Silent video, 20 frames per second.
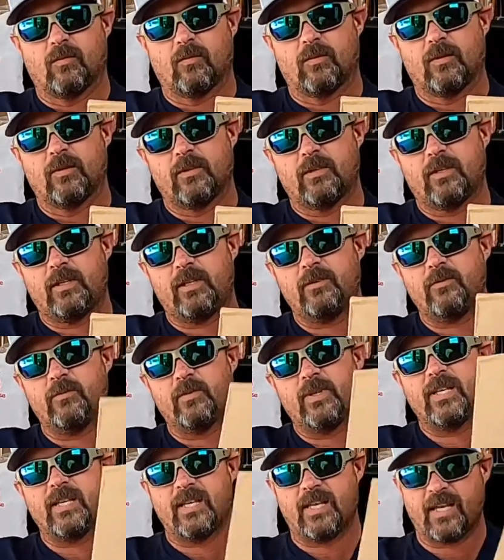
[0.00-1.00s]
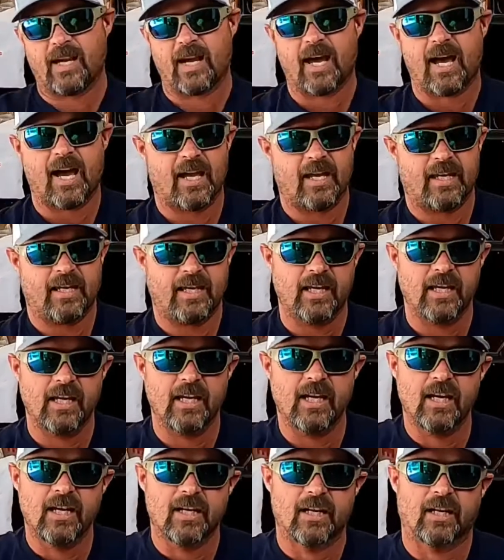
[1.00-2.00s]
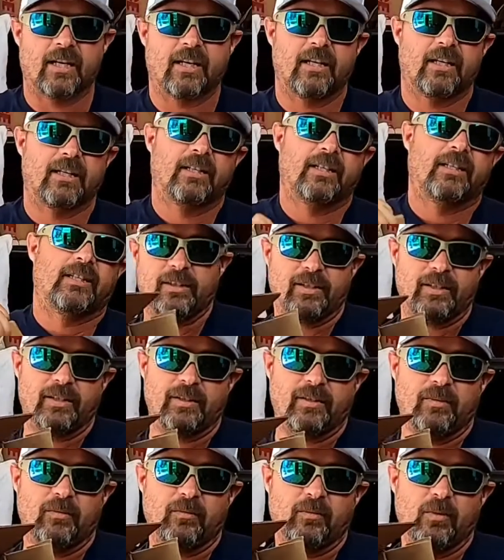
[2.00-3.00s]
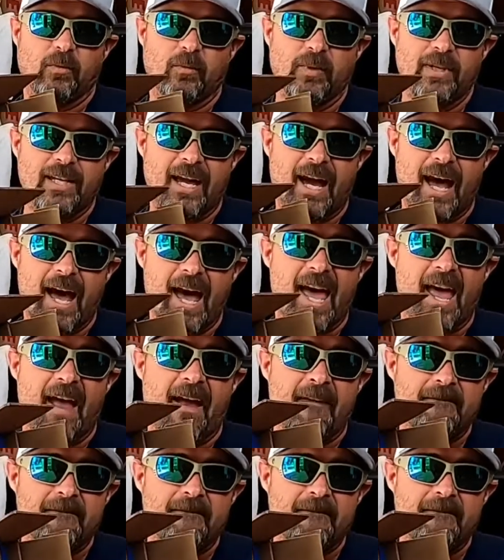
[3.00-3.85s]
What do we got here? What we got?